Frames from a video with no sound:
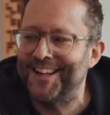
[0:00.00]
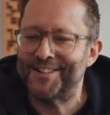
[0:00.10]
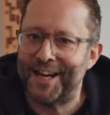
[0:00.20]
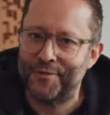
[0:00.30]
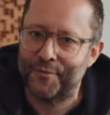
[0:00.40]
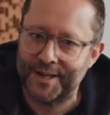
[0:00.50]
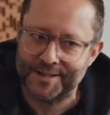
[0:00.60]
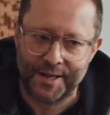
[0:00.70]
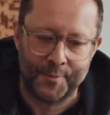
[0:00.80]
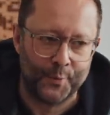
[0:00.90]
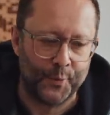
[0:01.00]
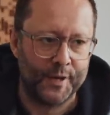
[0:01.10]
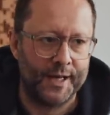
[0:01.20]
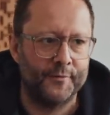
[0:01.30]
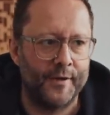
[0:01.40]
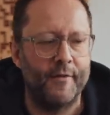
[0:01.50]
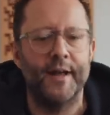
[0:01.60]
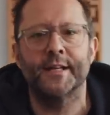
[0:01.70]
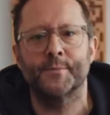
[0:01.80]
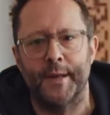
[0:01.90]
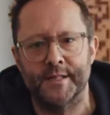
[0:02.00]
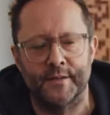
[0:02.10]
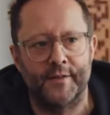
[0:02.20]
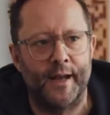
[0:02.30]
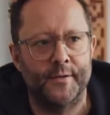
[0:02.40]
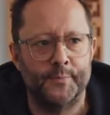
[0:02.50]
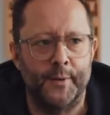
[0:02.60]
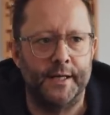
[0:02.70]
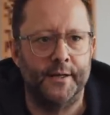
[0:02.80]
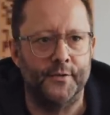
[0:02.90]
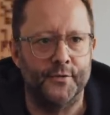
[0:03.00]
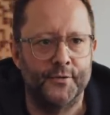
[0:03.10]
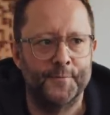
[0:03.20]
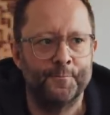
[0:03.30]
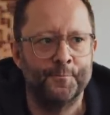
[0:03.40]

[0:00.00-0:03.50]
take, for example, like very expensive loudspeakers.